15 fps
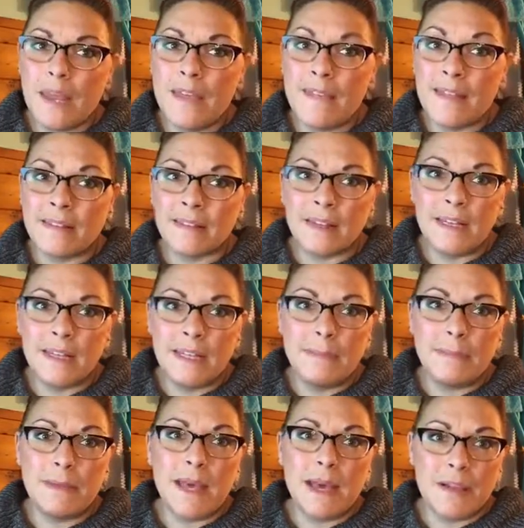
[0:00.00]
and that's going to
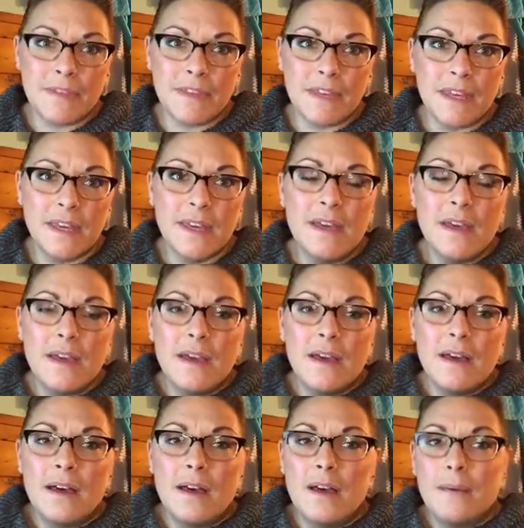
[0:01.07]
keep me healthy.
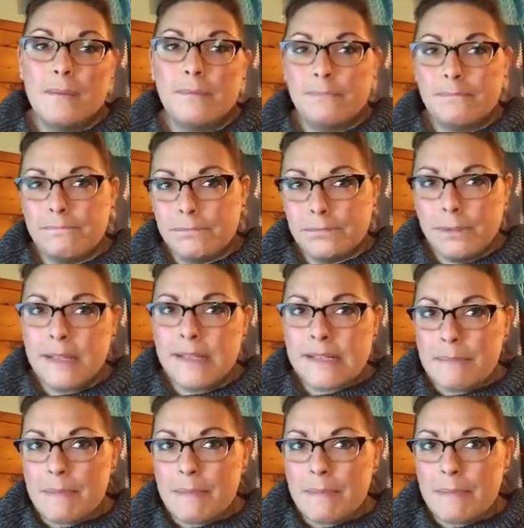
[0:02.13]
Plus